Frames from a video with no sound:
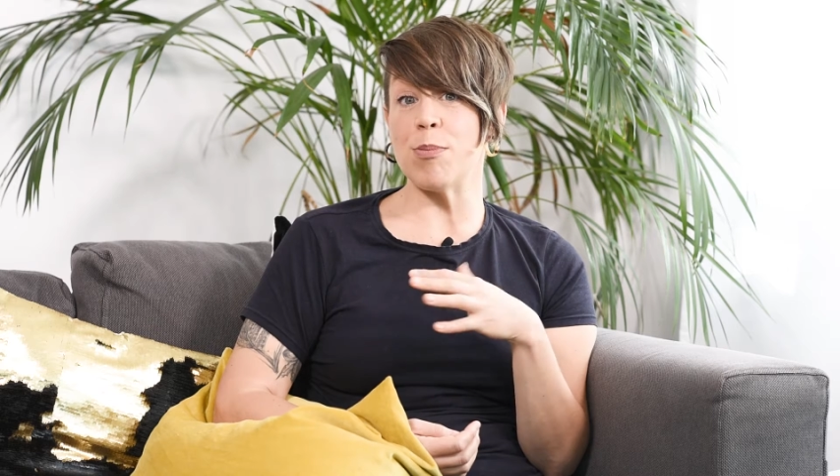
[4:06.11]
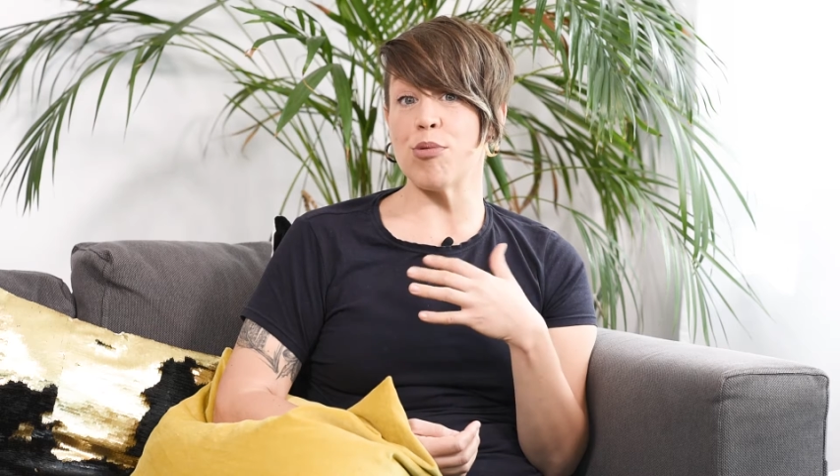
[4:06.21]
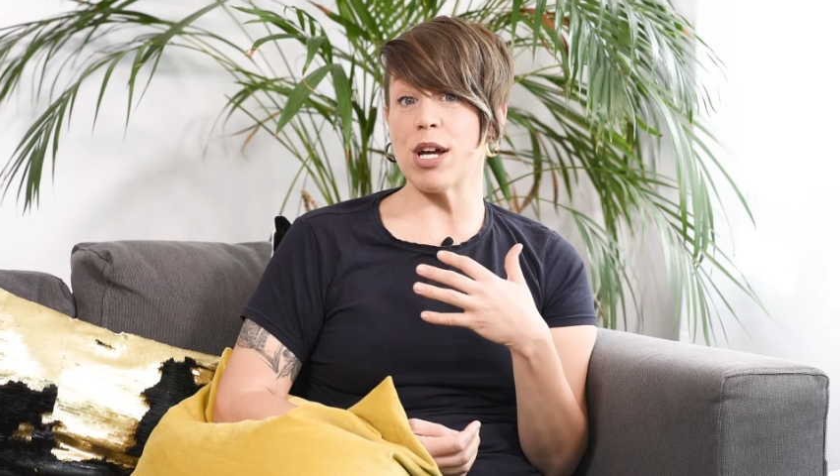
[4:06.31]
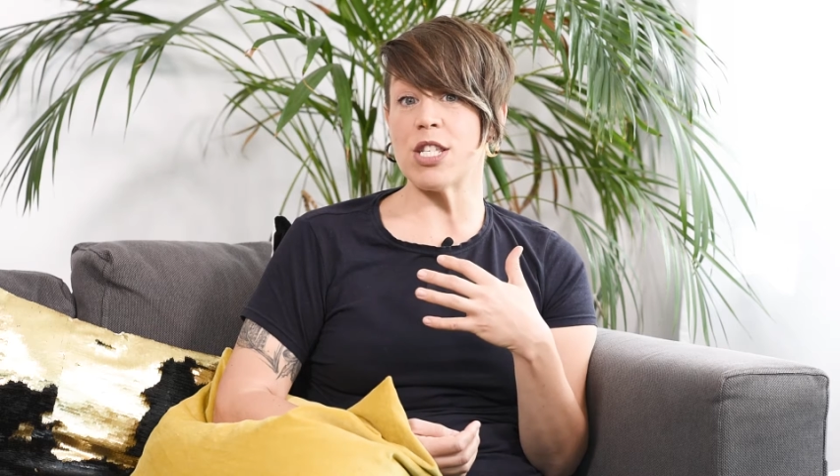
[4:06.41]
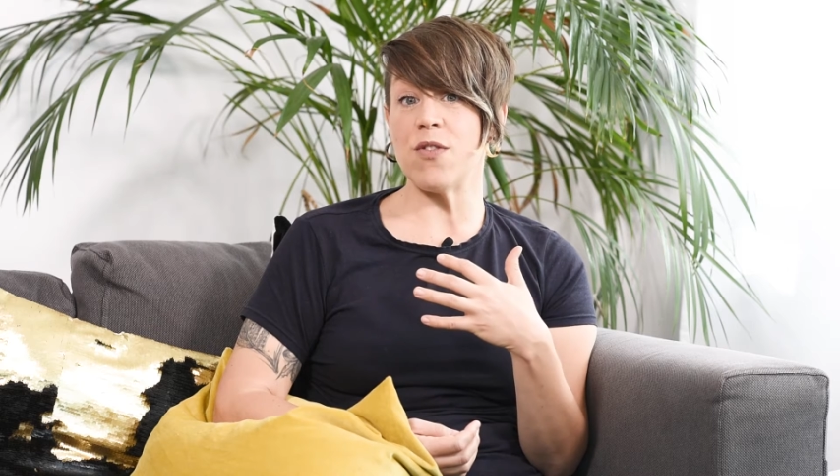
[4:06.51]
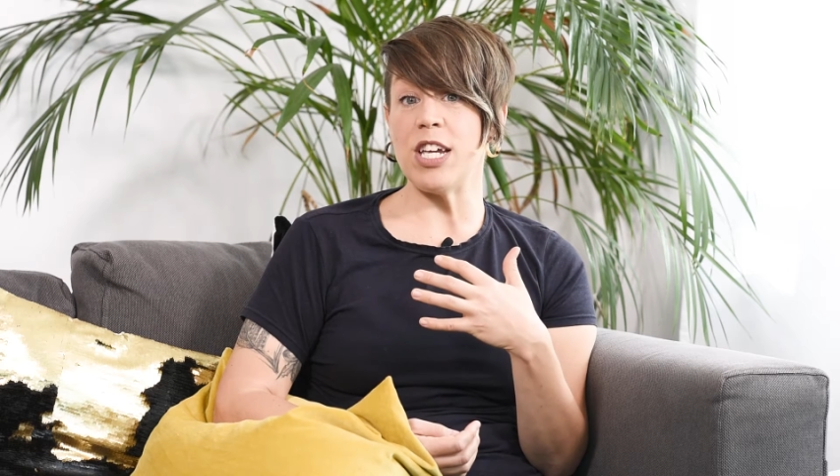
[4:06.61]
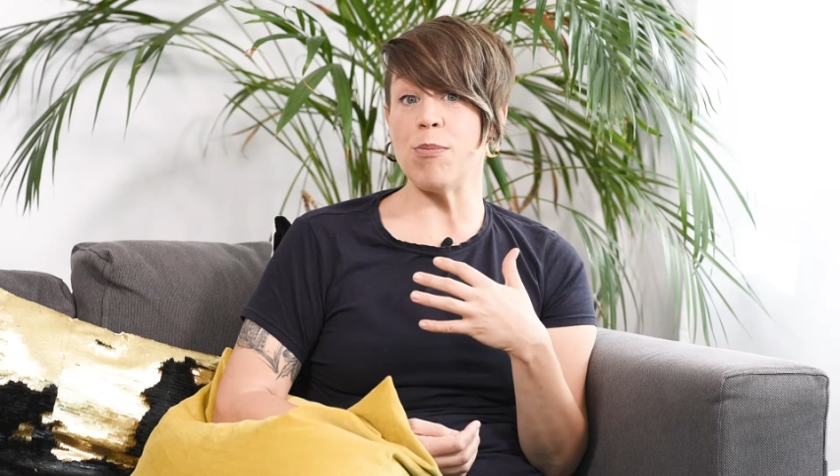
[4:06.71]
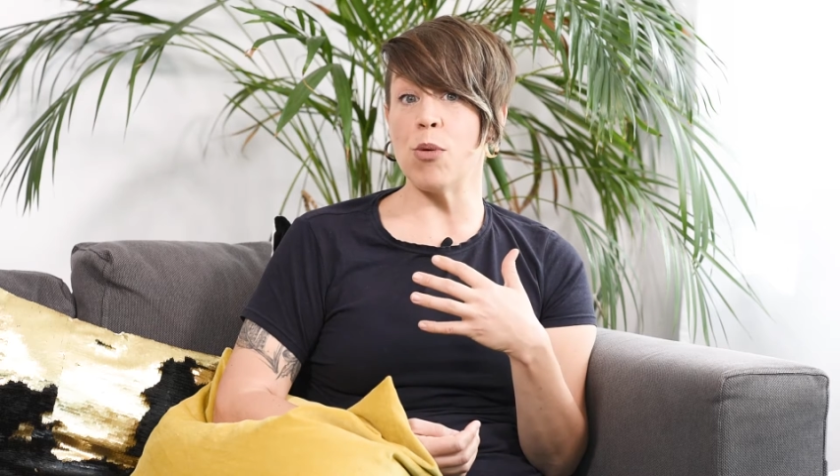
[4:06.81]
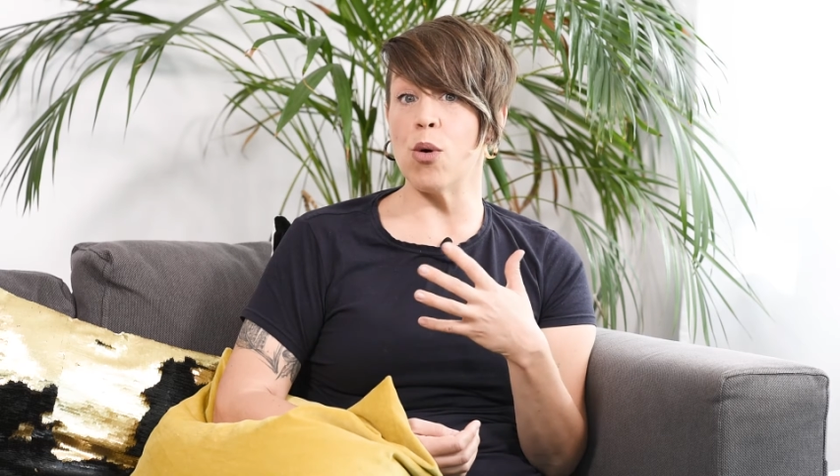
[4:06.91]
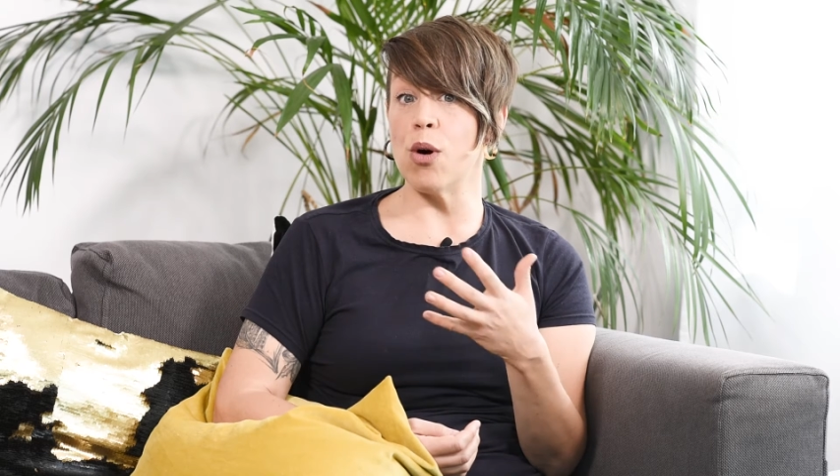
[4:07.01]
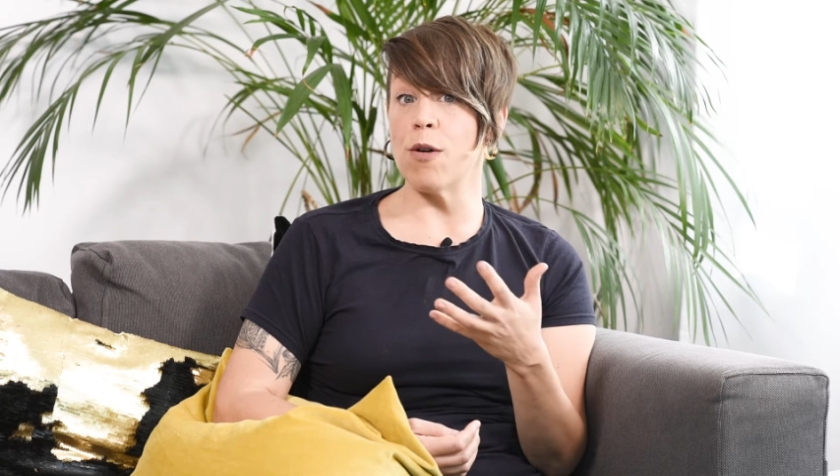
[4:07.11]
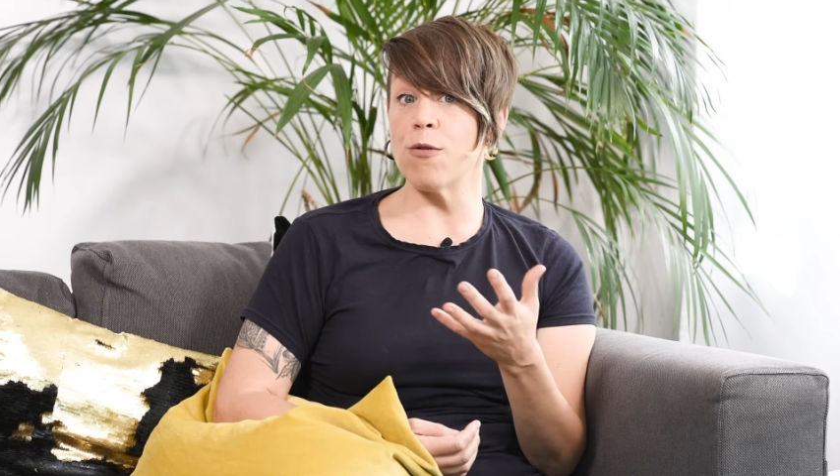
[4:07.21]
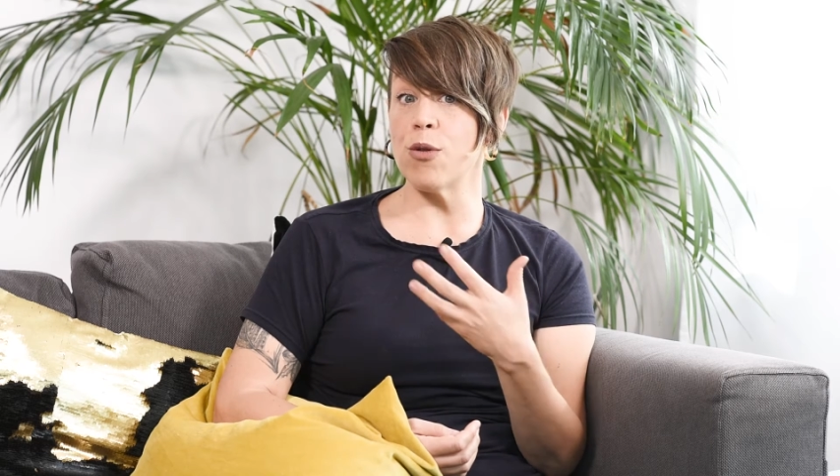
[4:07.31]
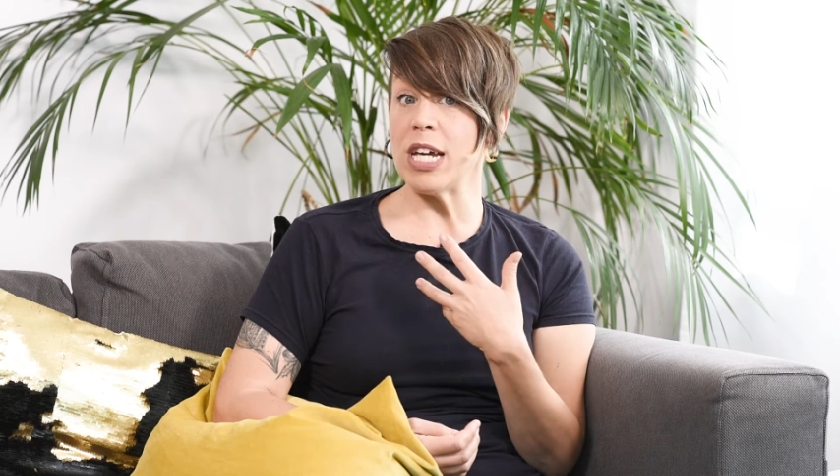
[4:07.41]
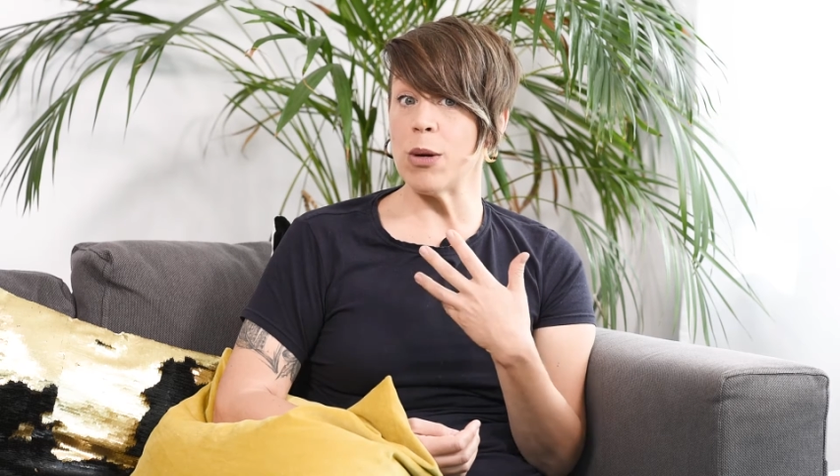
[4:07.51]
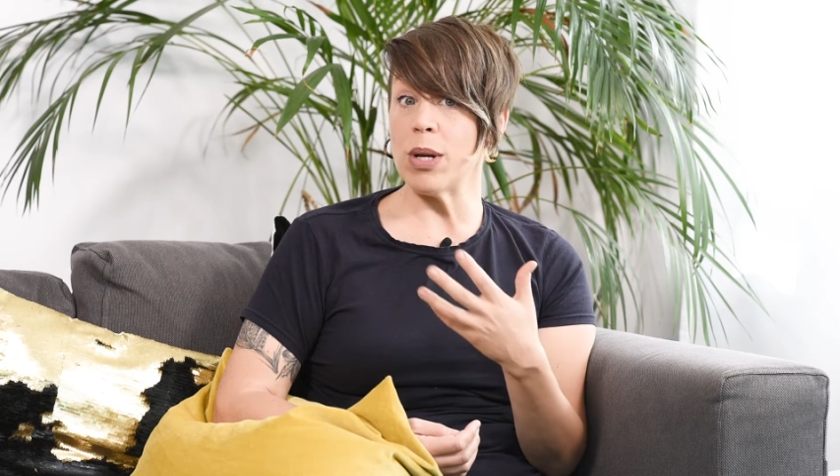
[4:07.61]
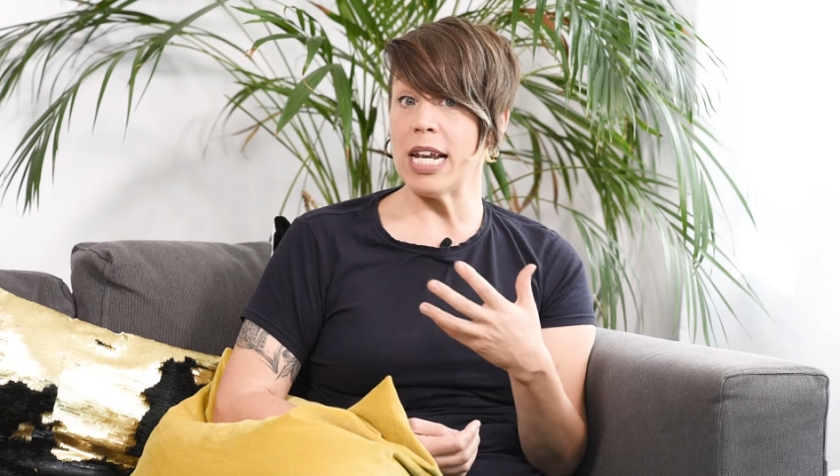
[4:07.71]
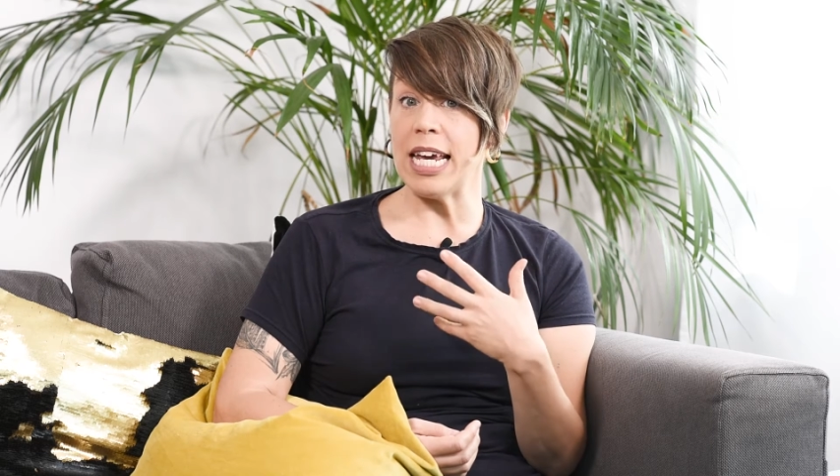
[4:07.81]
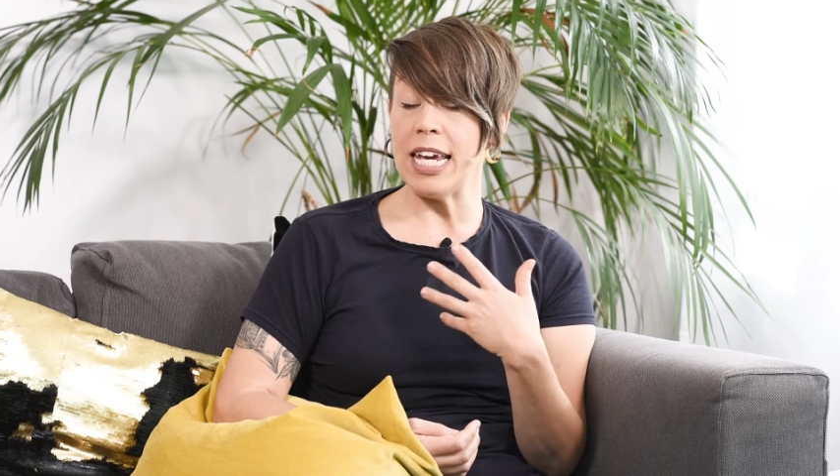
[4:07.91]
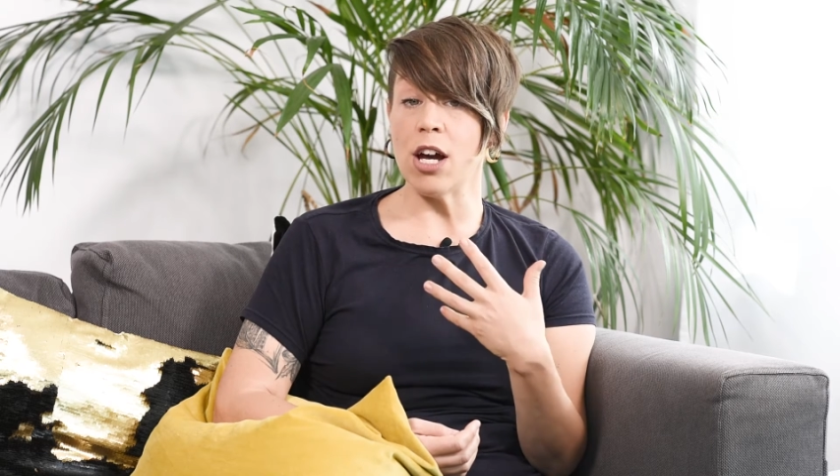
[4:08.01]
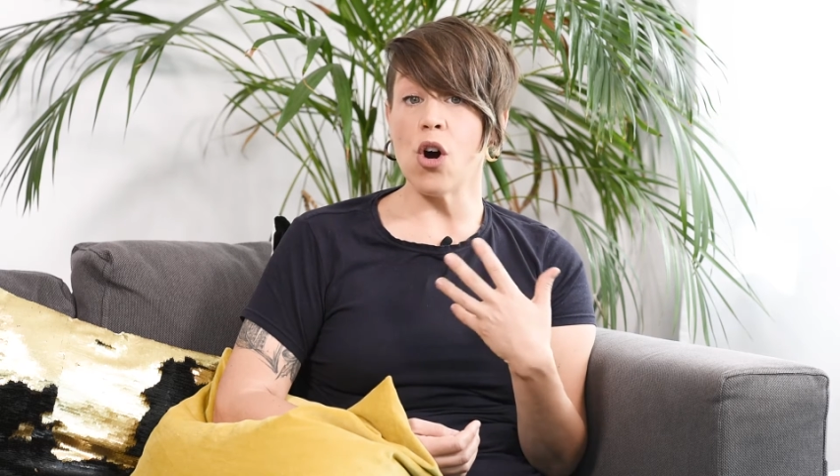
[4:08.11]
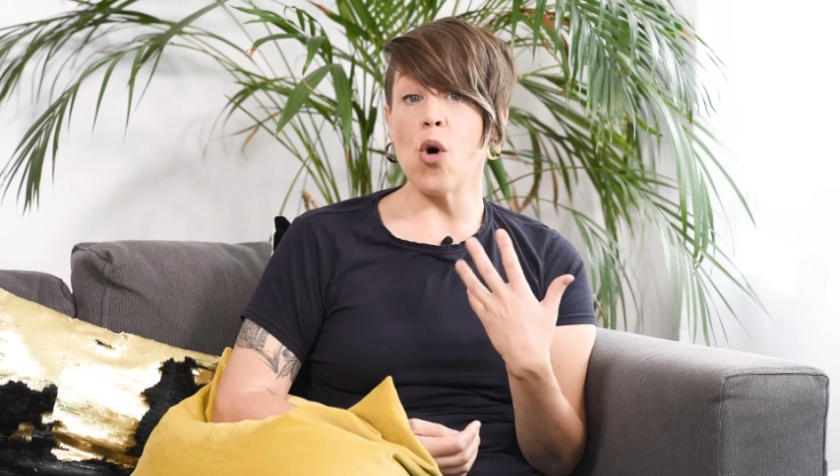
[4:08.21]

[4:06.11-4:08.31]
breastfeed more frequently